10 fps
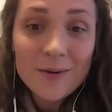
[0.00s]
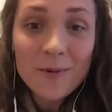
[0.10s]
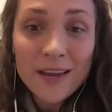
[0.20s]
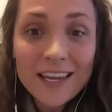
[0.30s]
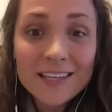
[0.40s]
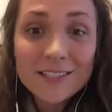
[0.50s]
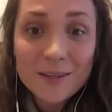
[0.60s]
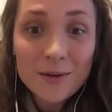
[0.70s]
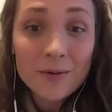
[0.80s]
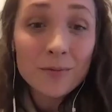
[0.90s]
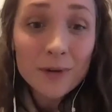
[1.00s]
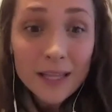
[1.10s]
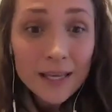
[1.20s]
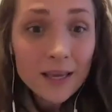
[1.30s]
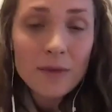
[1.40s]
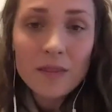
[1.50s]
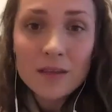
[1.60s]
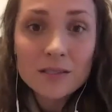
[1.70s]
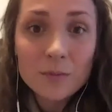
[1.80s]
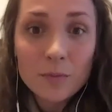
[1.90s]
so we need to really commit
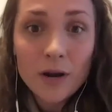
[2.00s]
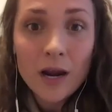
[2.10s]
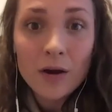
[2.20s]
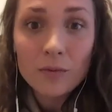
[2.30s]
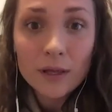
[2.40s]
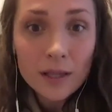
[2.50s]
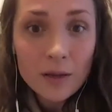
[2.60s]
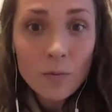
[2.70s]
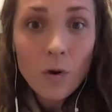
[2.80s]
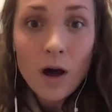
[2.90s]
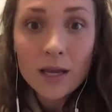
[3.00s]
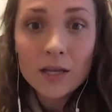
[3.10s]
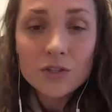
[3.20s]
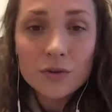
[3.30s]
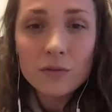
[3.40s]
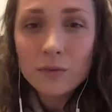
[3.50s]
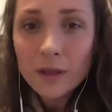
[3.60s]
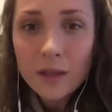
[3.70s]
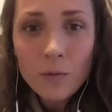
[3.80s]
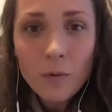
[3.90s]
this to prayer really walk in truth
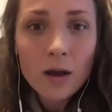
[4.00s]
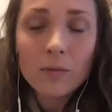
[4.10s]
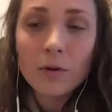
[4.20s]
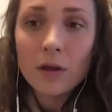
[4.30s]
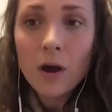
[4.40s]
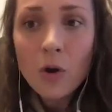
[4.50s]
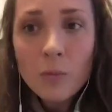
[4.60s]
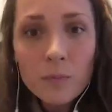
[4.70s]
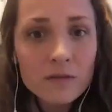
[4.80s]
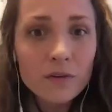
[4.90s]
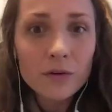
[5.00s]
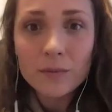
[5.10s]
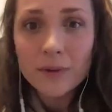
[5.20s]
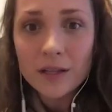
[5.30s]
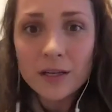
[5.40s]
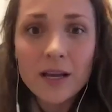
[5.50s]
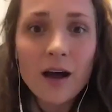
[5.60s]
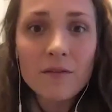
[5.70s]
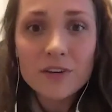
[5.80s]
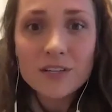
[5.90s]
really walk in with open vulnerability
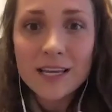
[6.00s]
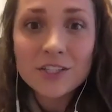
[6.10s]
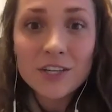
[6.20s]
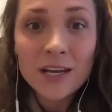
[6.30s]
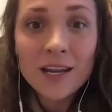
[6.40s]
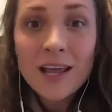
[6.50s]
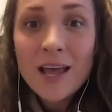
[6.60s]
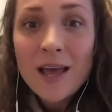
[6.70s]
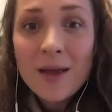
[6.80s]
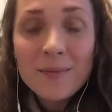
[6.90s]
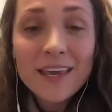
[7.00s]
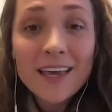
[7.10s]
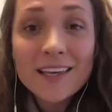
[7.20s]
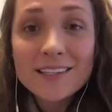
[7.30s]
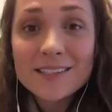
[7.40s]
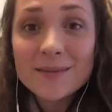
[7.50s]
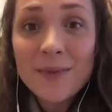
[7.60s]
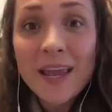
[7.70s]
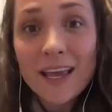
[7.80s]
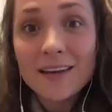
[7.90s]
conversation
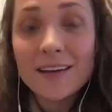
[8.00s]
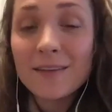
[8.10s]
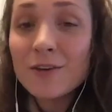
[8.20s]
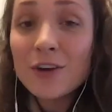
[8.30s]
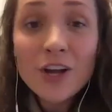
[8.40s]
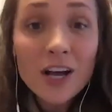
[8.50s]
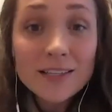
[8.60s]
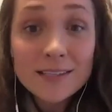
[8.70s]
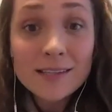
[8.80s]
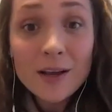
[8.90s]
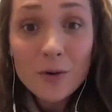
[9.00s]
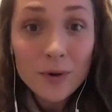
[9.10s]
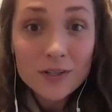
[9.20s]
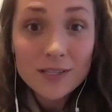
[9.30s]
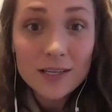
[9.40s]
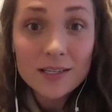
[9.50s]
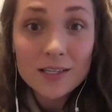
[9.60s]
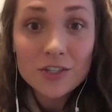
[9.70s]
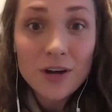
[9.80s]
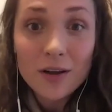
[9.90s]
because man if you could cause a single person
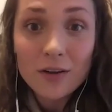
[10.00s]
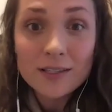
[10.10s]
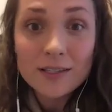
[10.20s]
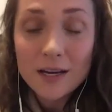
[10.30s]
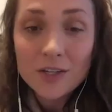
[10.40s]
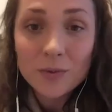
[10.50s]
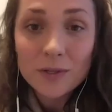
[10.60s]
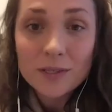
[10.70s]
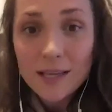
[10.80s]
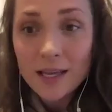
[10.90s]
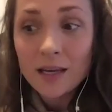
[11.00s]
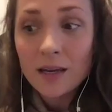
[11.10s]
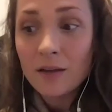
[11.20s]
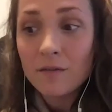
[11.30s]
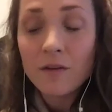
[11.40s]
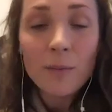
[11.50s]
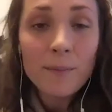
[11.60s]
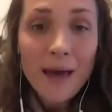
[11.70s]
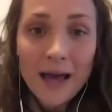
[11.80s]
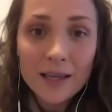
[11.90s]
to struggle in sexual sin and
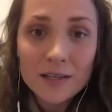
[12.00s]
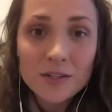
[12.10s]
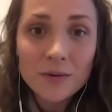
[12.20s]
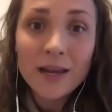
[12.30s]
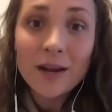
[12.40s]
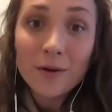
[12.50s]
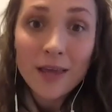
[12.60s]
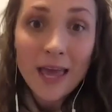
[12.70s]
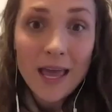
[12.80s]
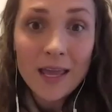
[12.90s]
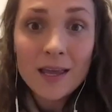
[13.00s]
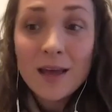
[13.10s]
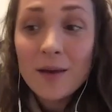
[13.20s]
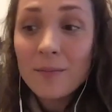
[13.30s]
fall back into it okay